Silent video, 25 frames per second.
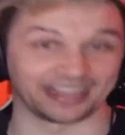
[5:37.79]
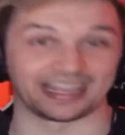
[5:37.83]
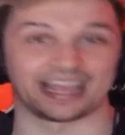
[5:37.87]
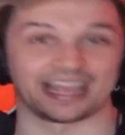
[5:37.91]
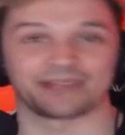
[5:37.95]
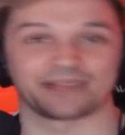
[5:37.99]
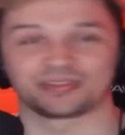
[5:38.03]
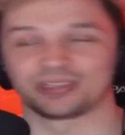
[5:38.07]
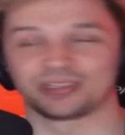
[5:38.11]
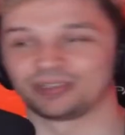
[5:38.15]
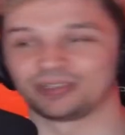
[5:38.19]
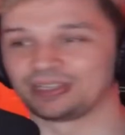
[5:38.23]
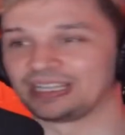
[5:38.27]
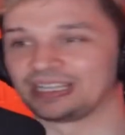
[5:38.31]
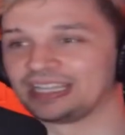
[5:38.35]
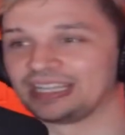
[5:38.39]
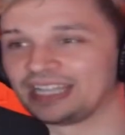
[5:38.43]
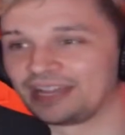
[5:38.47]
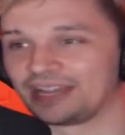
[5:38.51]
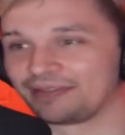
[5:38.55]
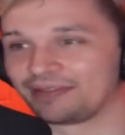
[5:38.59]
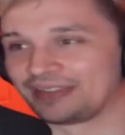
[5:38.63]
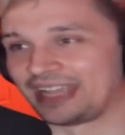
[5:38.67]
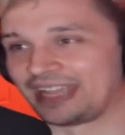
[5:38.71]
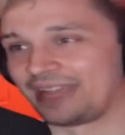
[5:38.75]
I absolutely
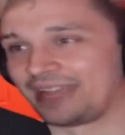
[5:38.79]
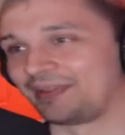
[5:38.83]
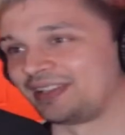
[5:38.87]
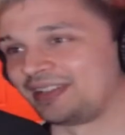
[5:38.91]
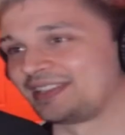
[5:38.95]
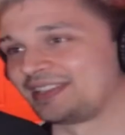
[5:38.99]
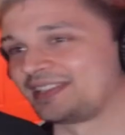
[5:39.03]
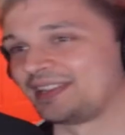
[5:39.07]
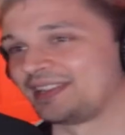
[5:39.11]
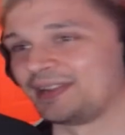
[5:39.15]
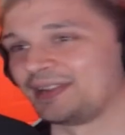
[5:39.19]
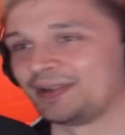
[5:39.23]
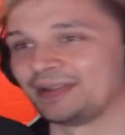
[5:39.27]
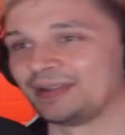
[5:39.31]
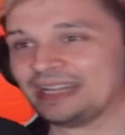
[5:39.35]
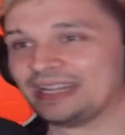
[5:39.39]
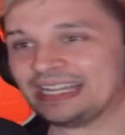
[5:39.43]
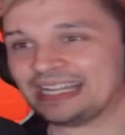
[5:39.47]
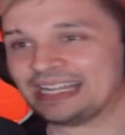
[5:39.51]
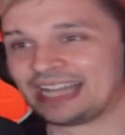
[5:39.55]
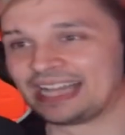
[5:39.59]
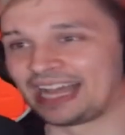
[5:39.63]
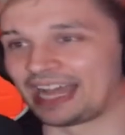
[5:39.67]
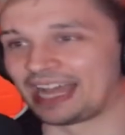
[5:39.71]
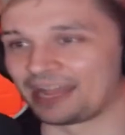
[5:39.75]
love gaming. So
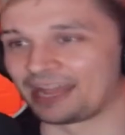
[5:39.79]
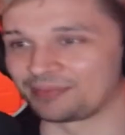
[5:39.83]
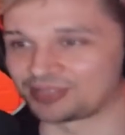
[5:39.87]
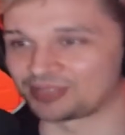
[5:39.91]
I'm